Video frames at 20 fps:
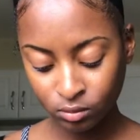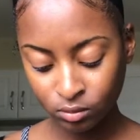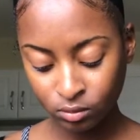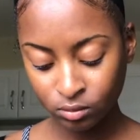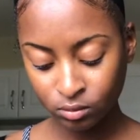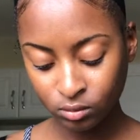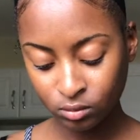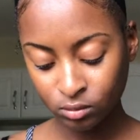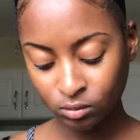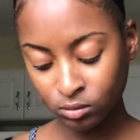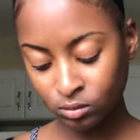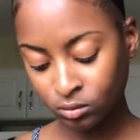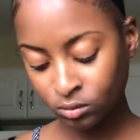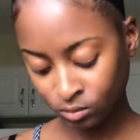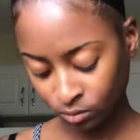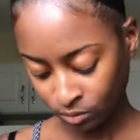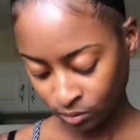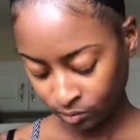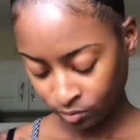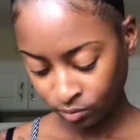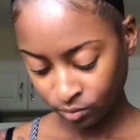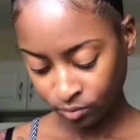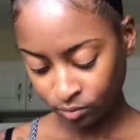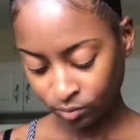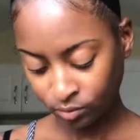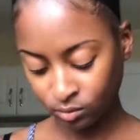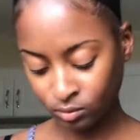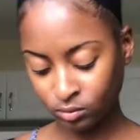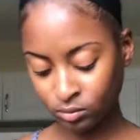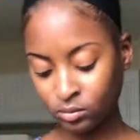and I
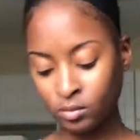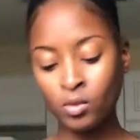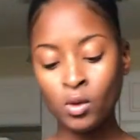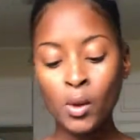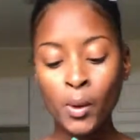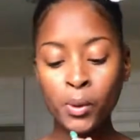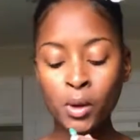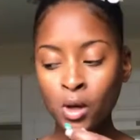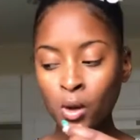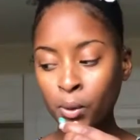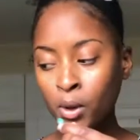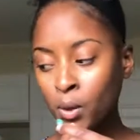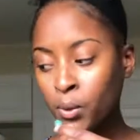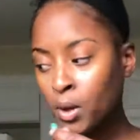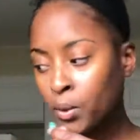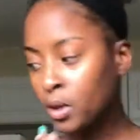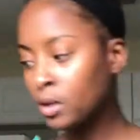decided to go with the green